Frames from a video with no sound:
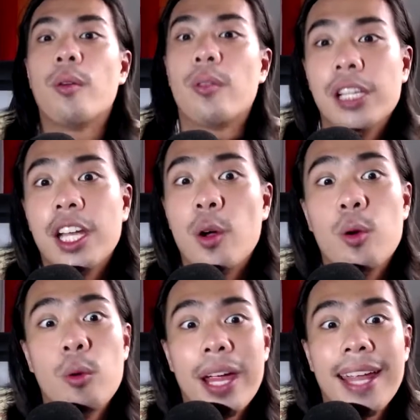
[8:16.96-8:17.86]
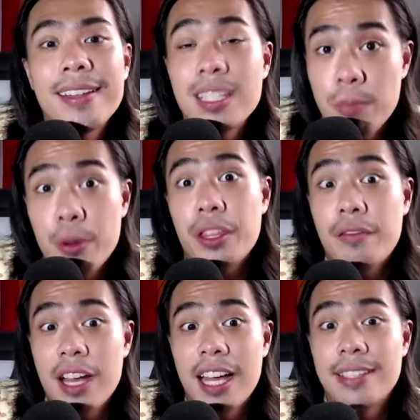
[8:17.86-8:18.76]
who wins? Both of
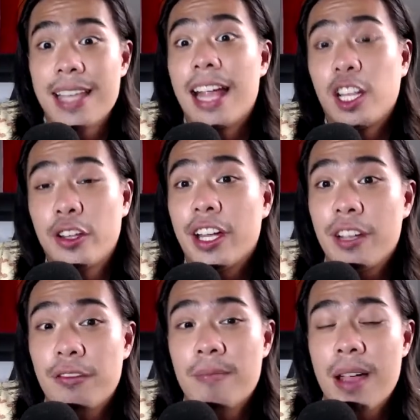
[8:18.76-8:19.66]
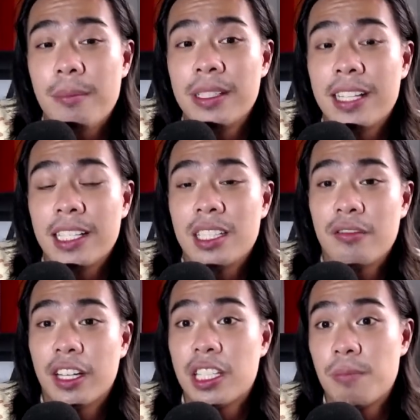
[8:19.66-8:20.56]
us. I learned from my mistakes of
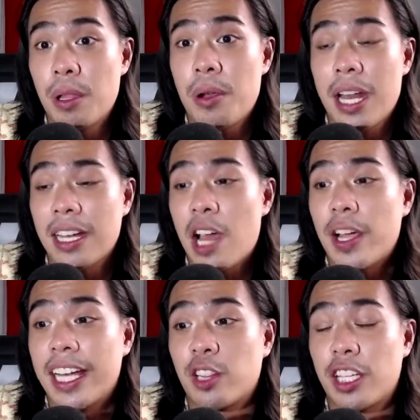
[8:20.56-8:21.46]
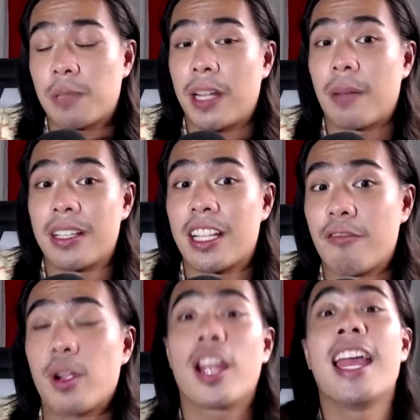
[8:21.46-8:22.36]
exploding. Now I get to explain myself
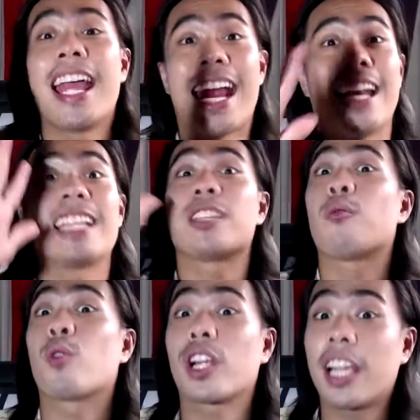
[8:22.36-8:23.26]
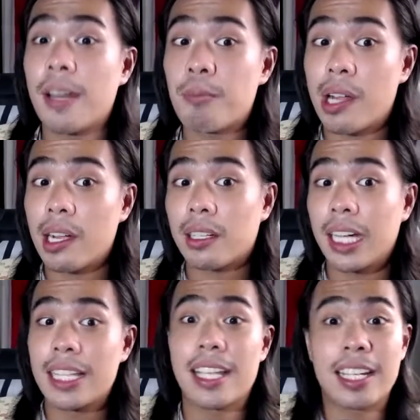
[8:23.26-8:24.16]
more. And it's a work in
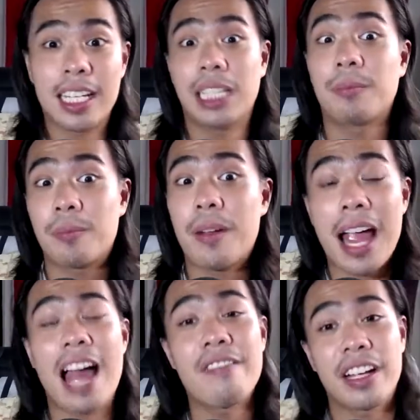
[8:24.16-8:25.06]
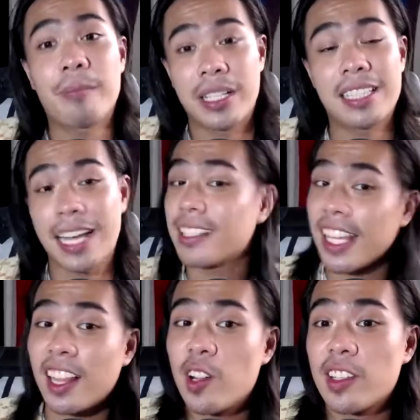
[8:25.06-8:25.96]
progress. I keep having mistakes like
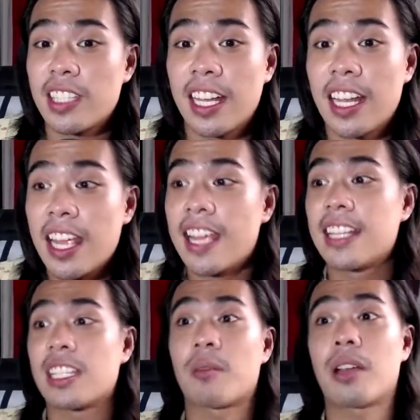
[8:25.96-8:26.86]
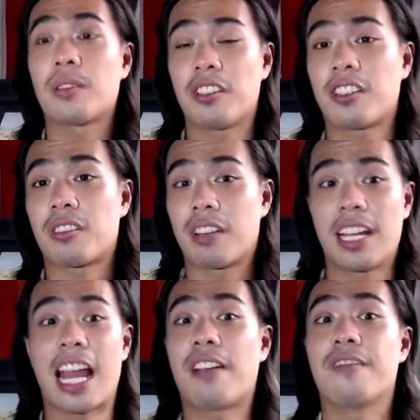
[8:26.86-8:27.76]
those. And sometimes we just really
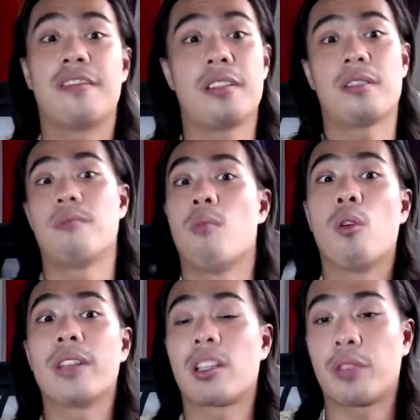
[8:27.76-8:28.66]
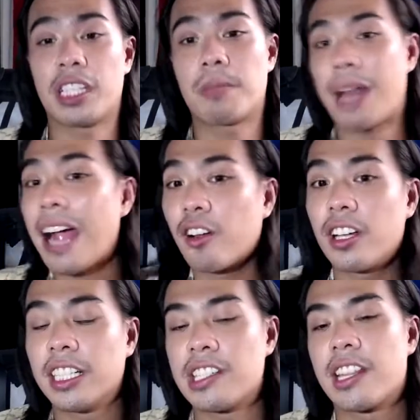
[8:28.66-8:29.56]
have moments that we sprack on
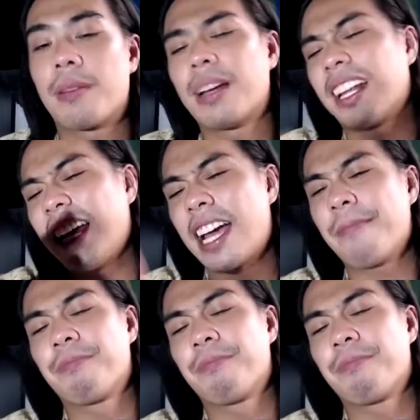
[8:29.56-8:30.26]
each other. But yeah,